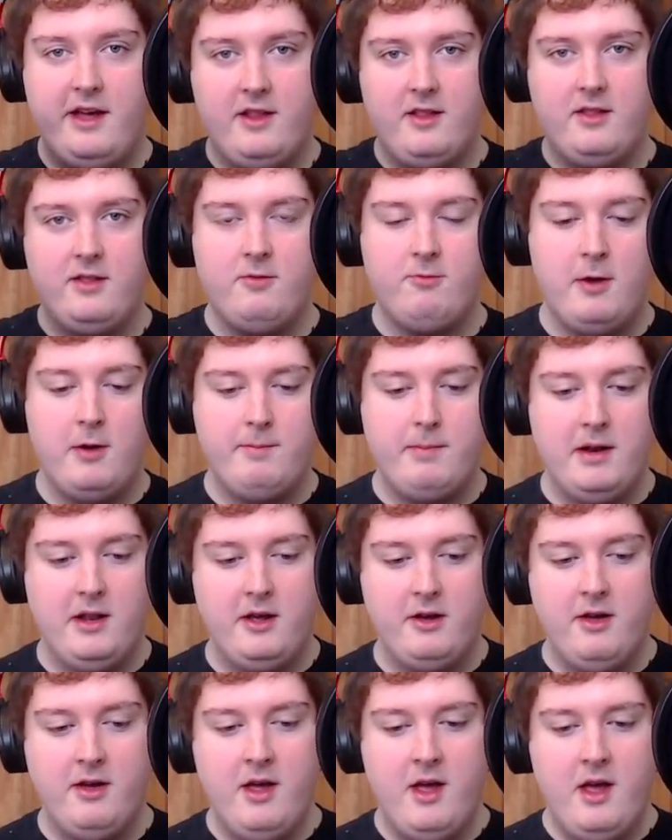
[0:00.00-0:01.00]
road
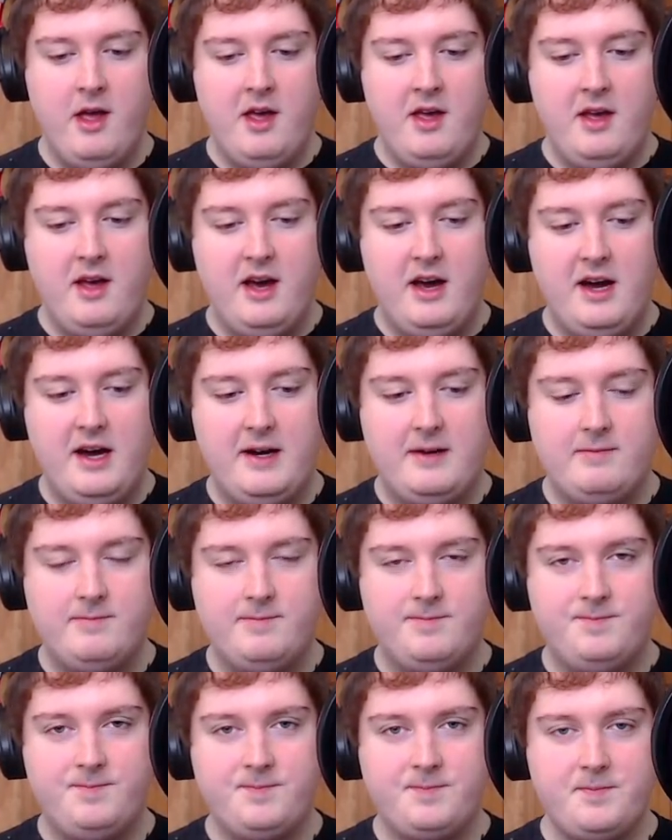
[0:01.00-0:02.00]
below.
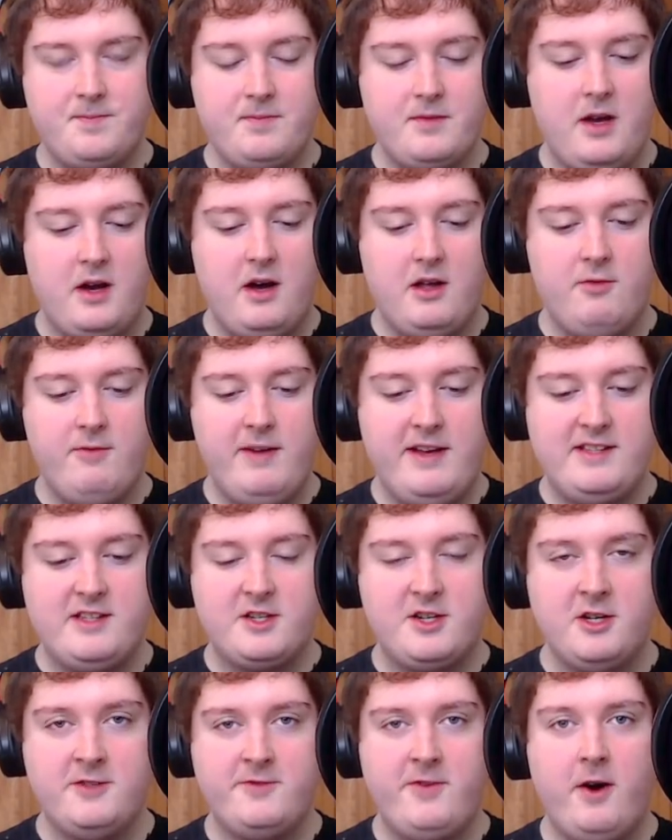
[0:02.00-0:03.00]
The reason I
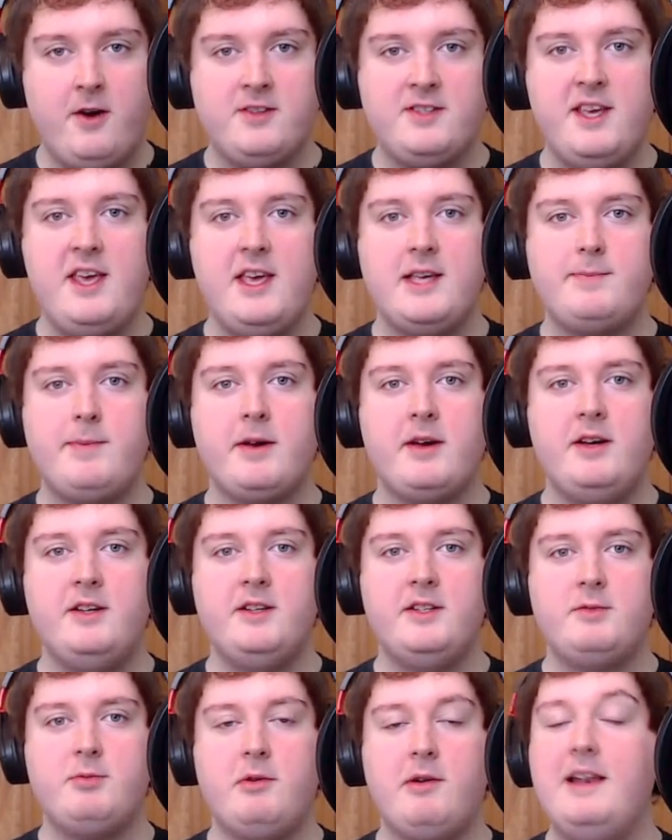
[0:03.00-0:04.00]
chose Foxy is
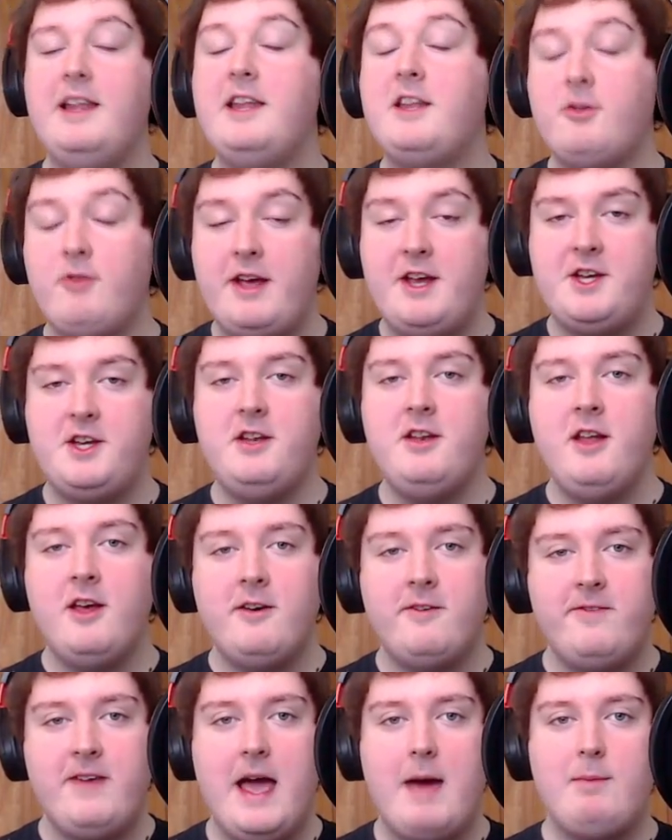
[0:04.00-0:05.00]
because, well, alliteration,
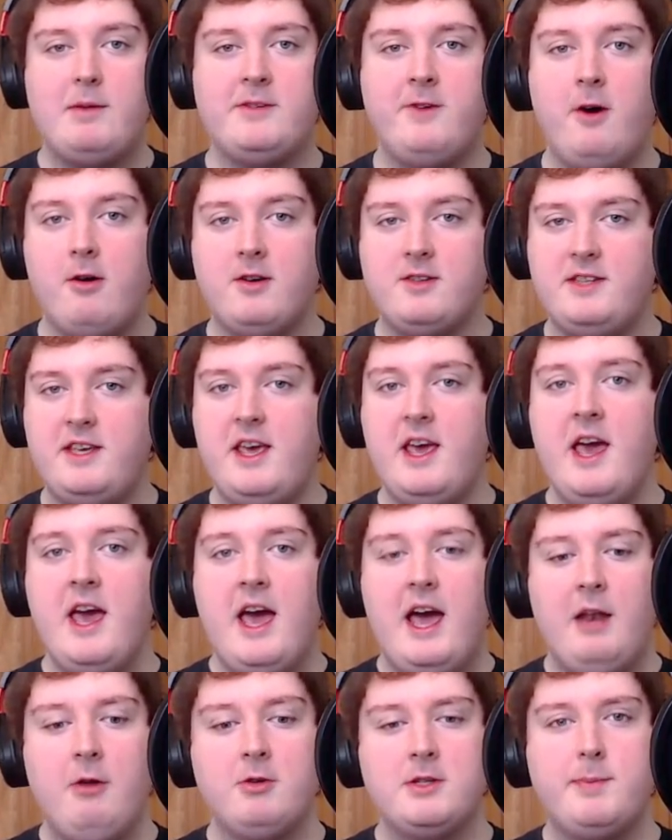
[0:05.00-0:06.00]
Fabulous Foxy,
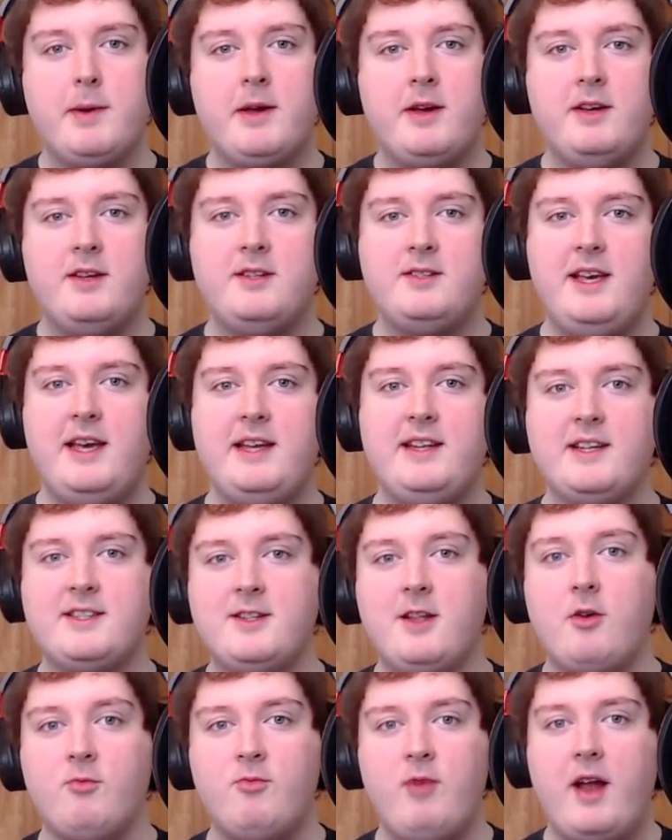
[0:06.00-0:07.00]
and also because he does a
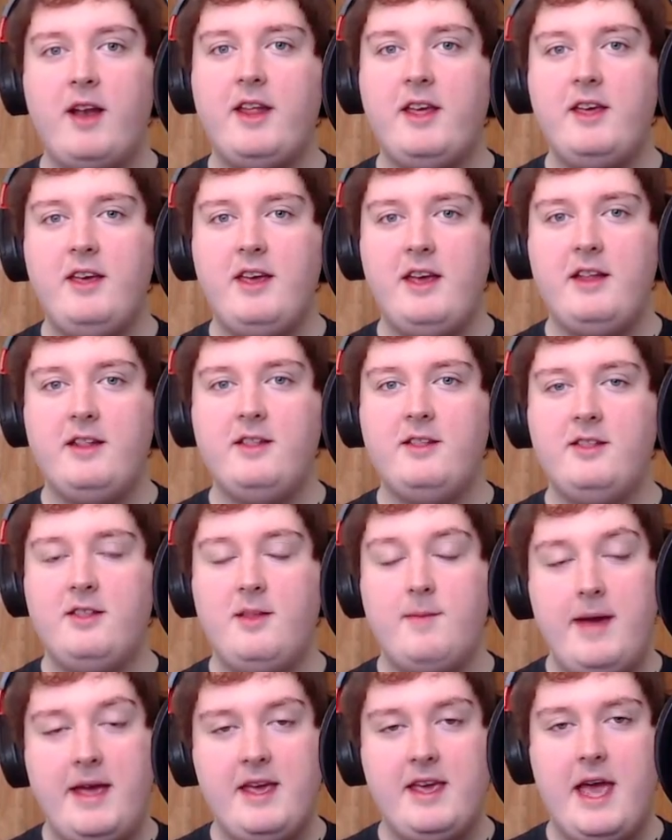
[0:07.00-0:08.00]
lot of running in the
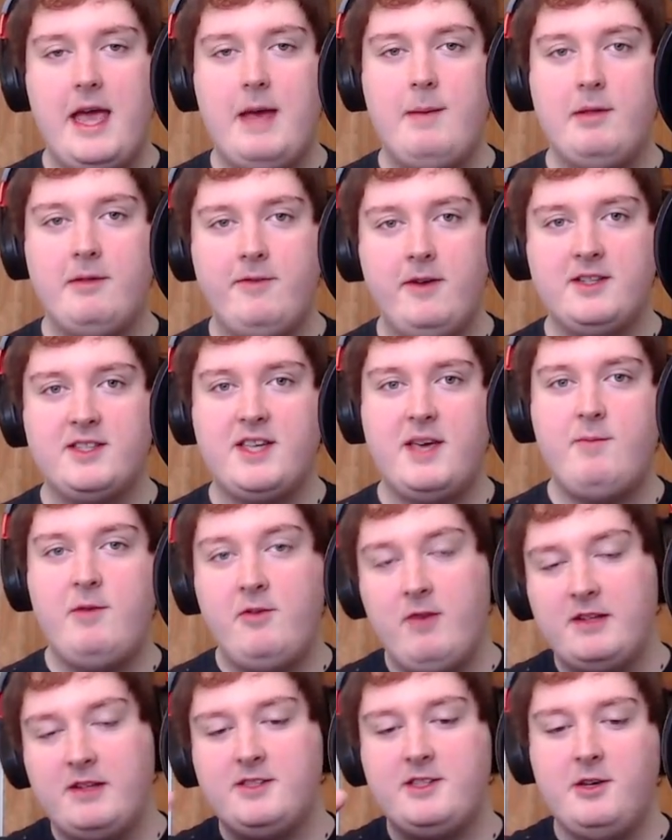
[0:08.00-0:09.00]
main game. The first game, he
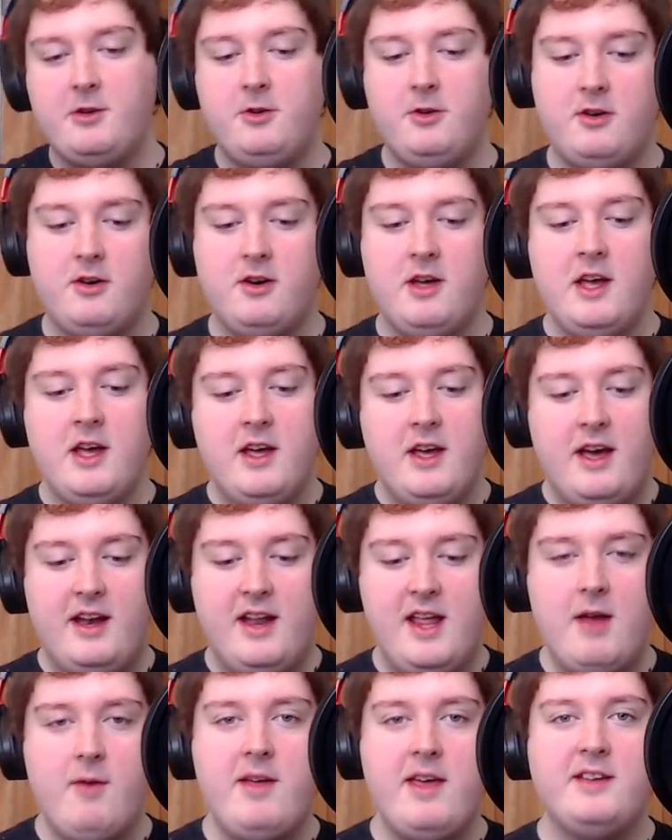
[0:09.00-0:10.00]
runs to your door, and
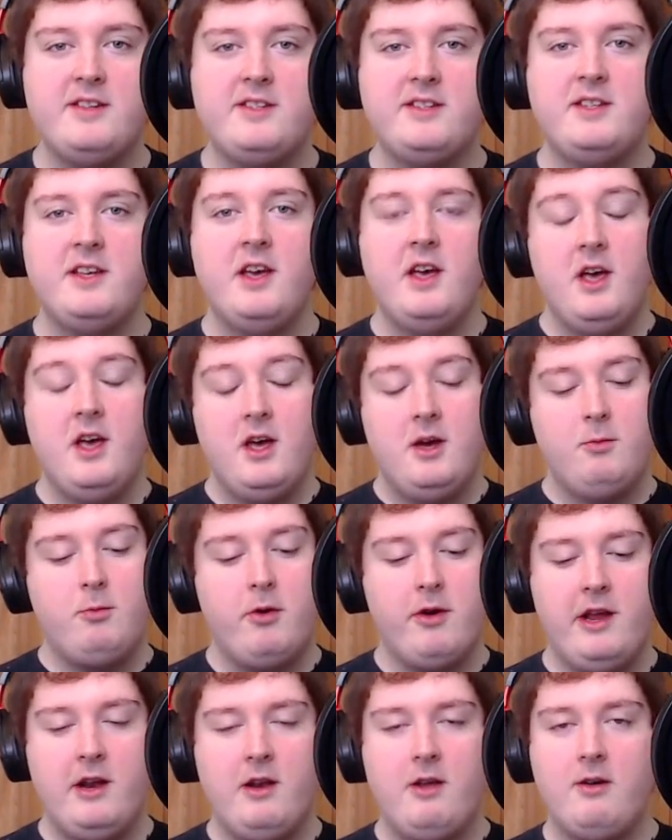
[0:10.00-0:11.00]
here he is
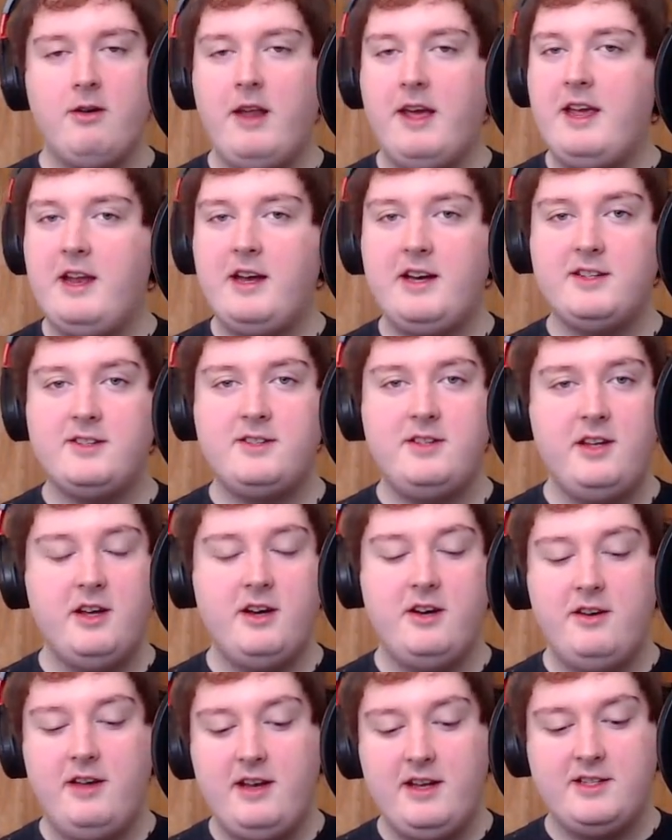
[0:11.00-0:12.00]
walking along like he does. He
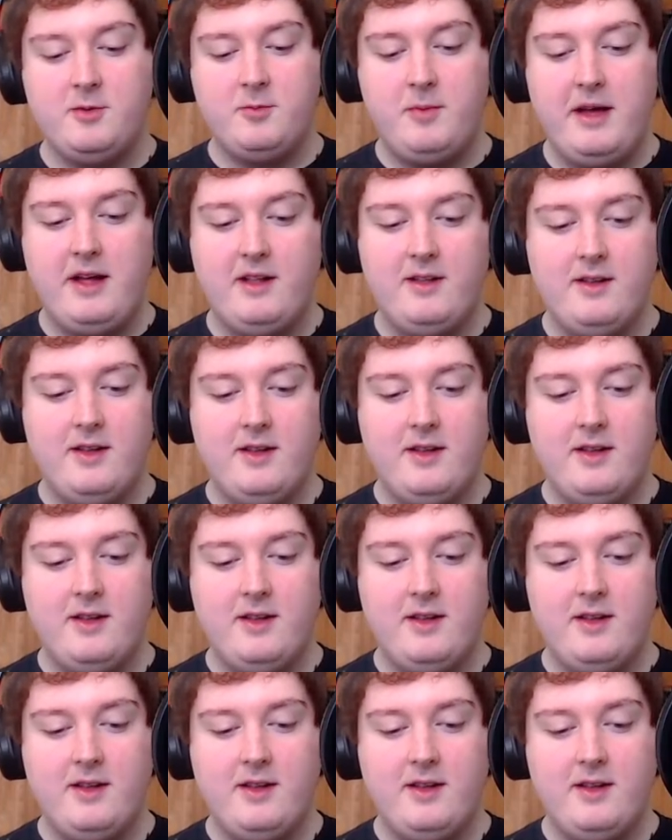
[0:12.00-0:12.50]
does it well.